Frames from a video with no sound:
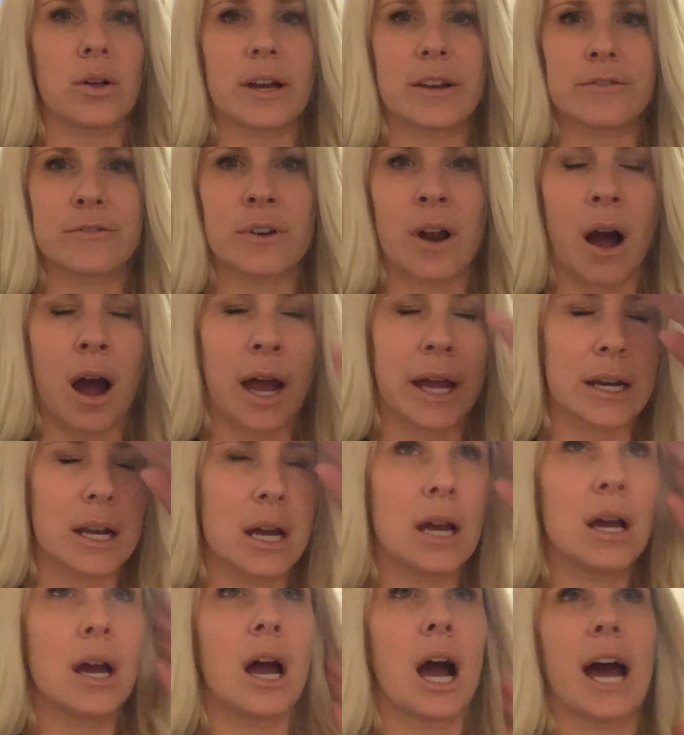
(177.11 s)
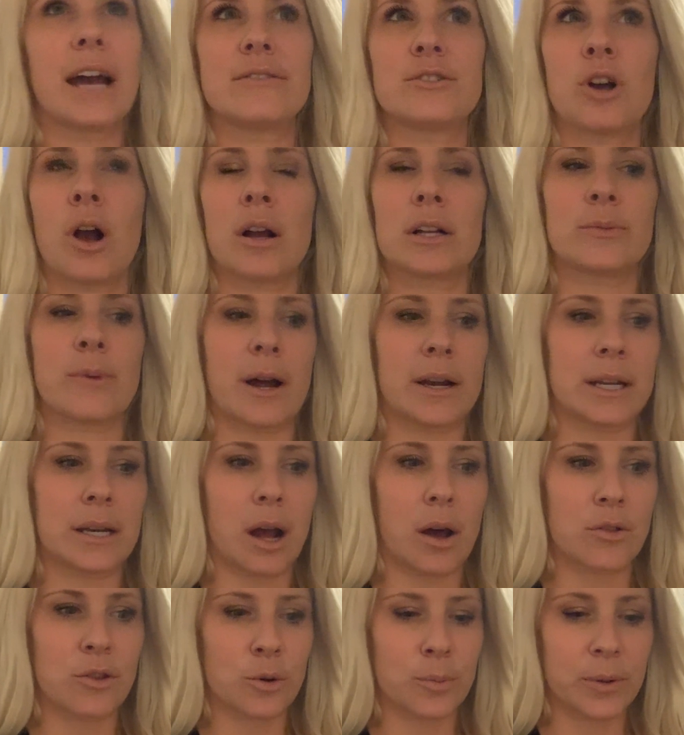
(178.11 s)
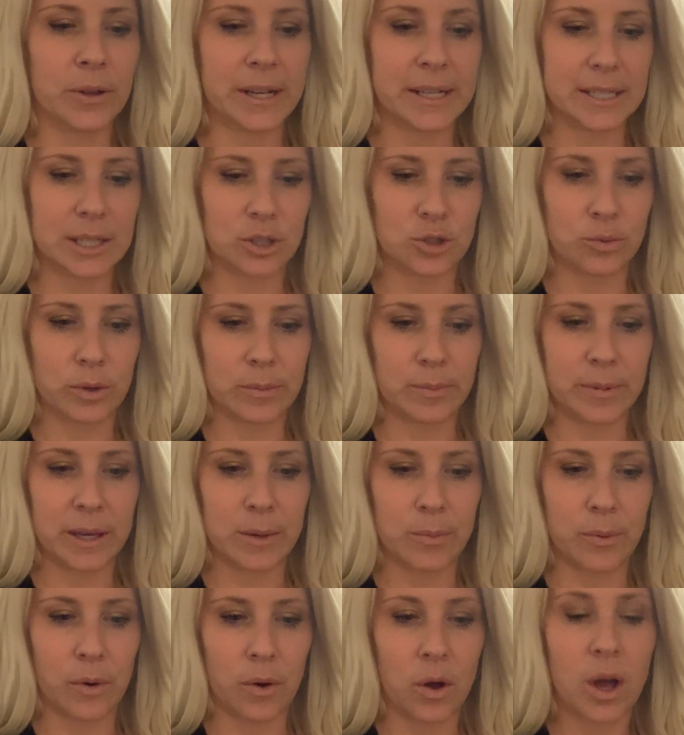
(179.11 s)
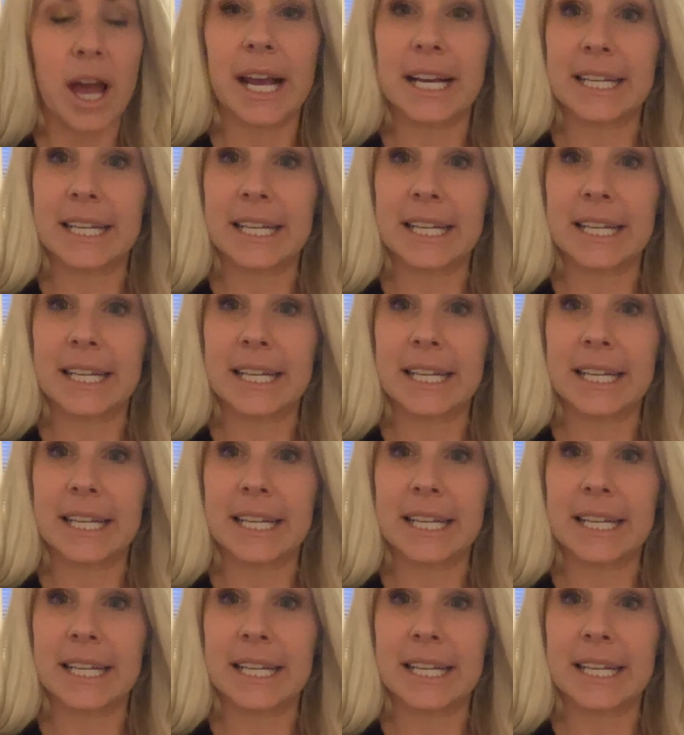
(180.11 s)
If not, I've talked about in other places with people.